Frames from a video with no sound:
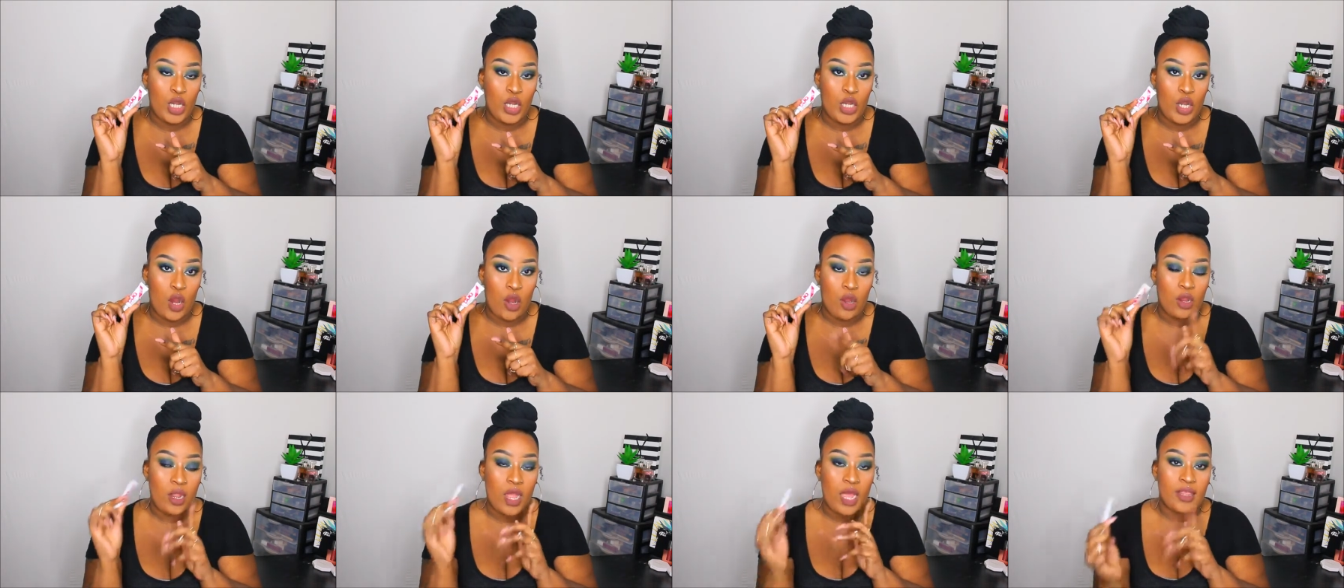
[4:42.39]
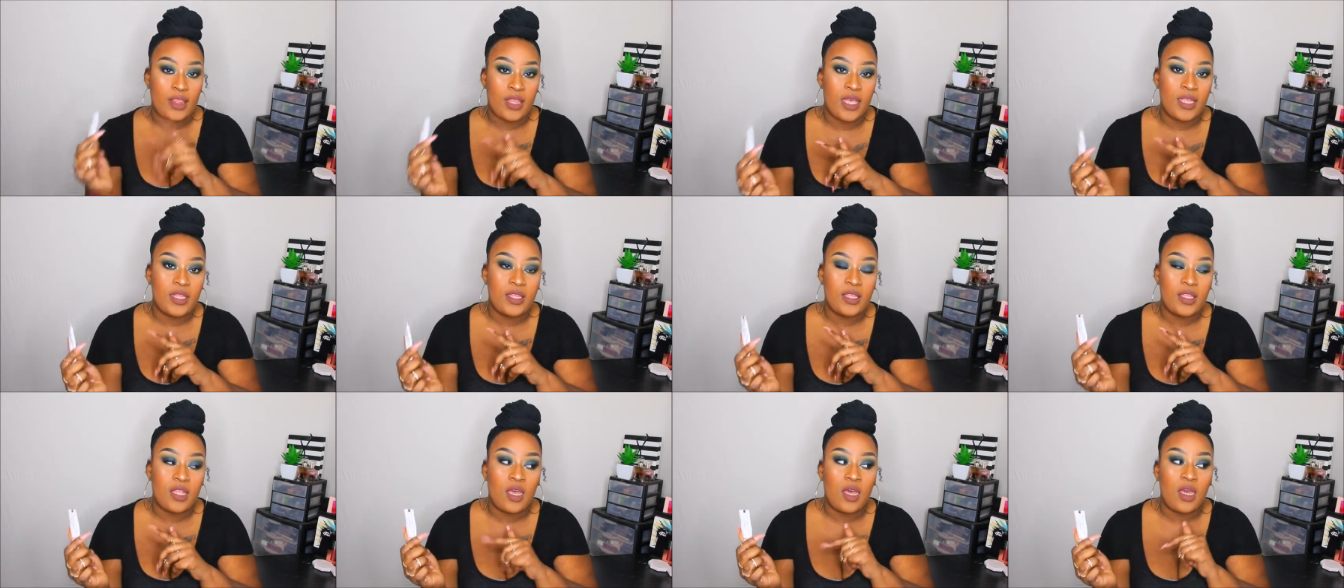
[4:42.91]
dark I
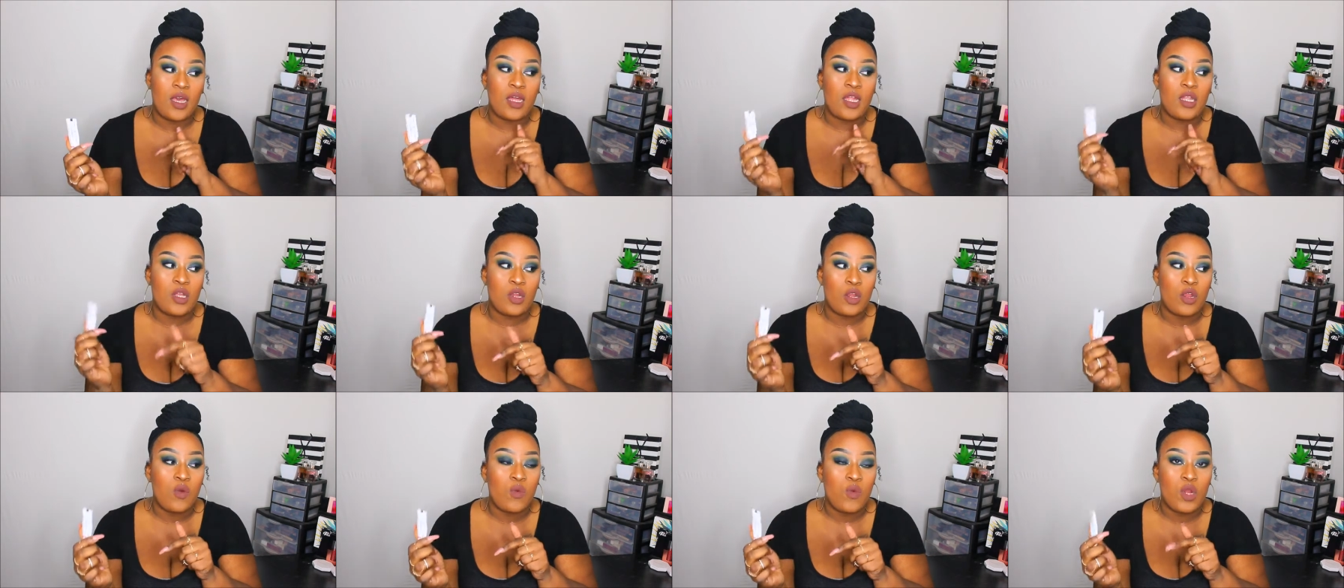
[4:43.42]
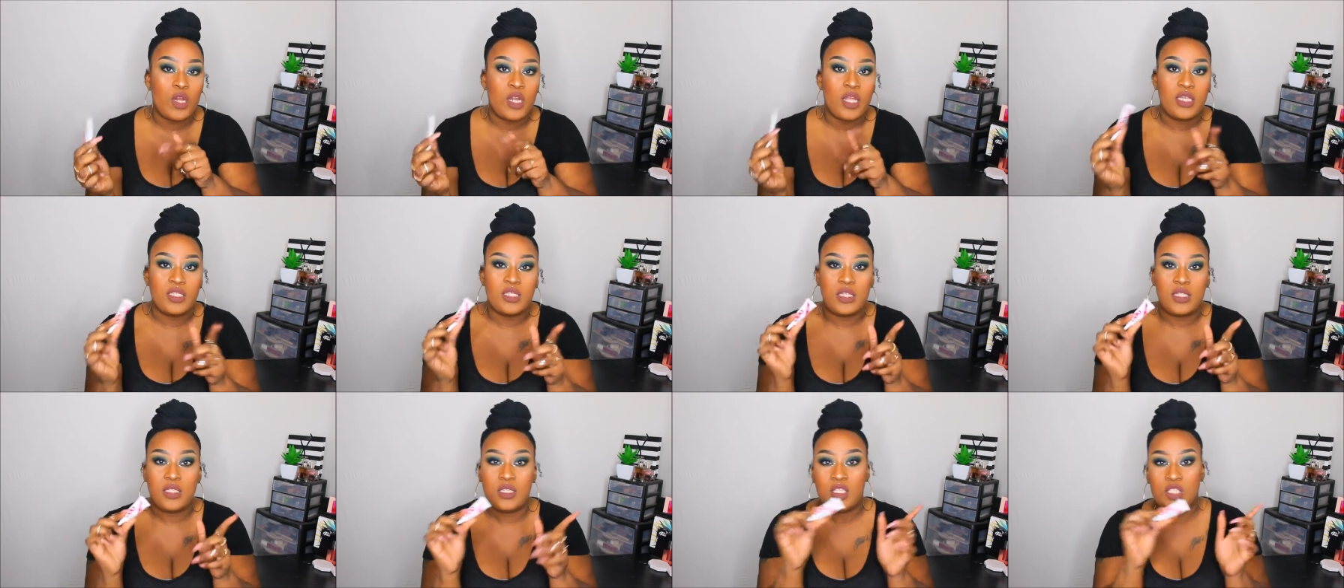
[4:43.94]
think the clear one
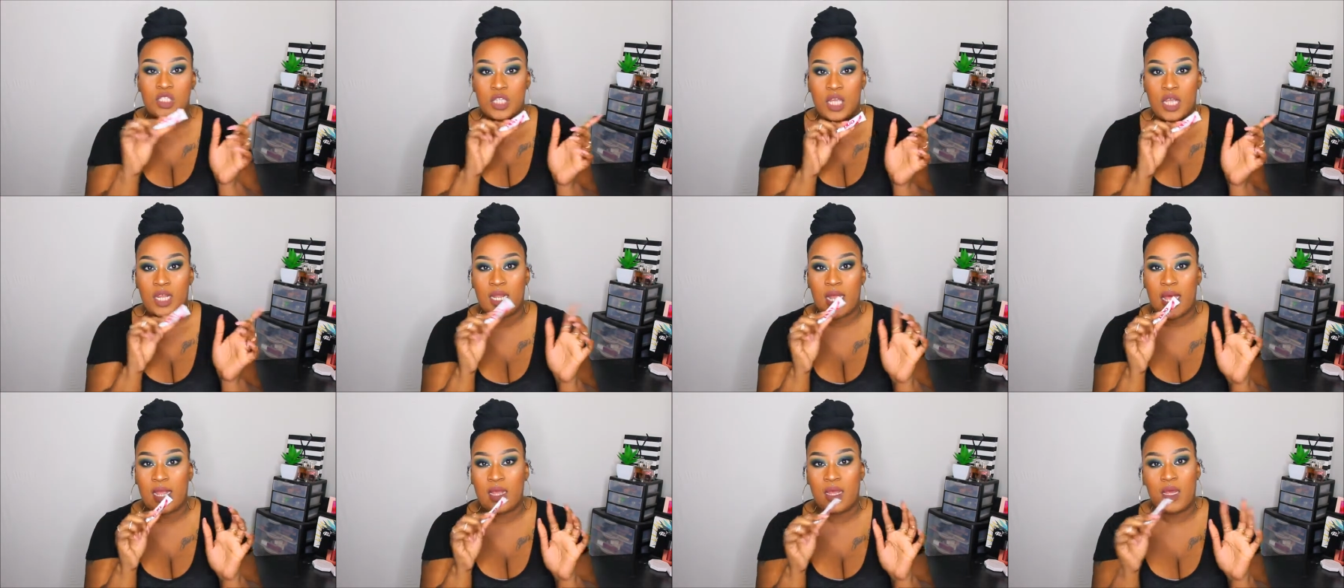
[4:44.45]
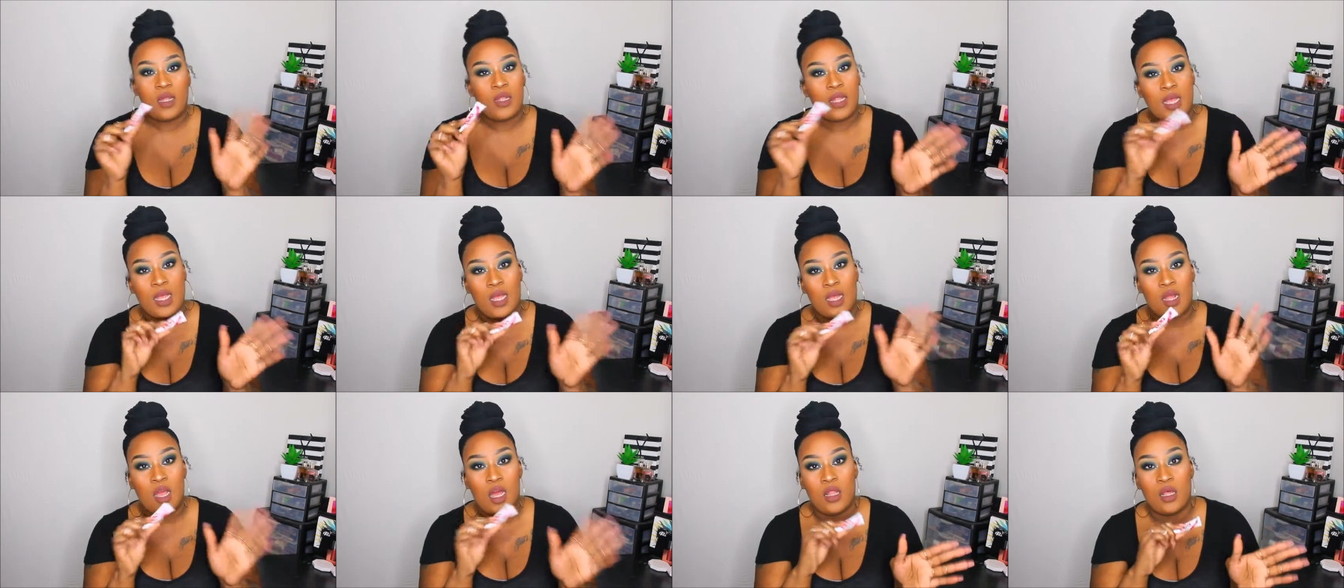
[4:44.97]
is in the shade like
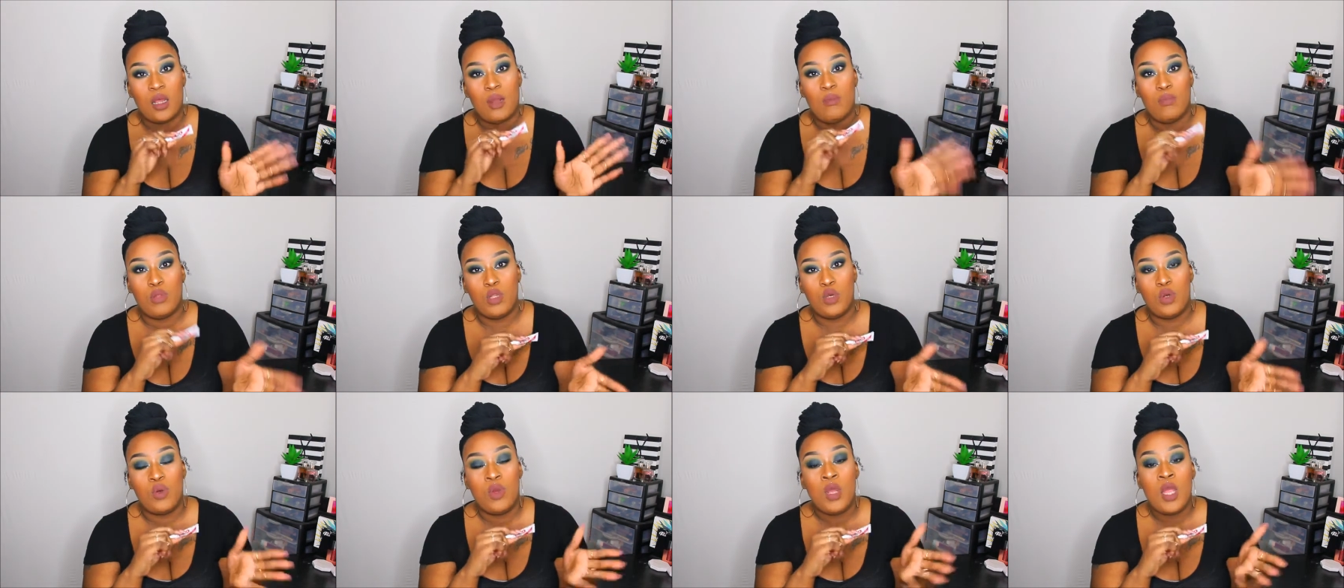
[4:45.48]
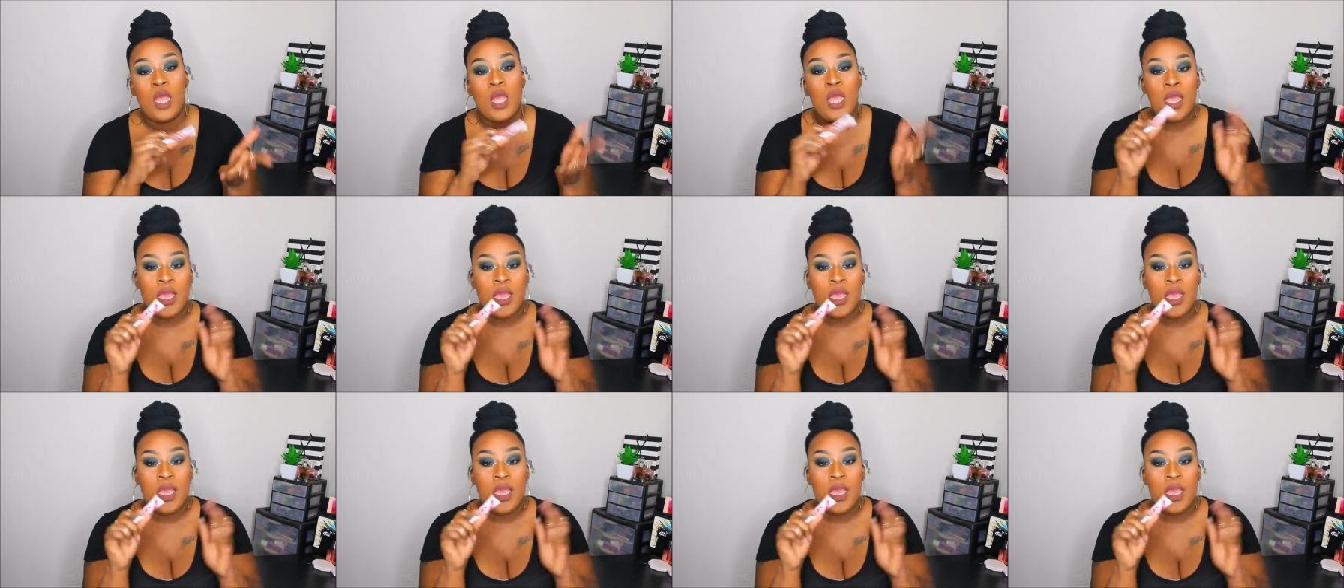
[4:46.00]
like a color blue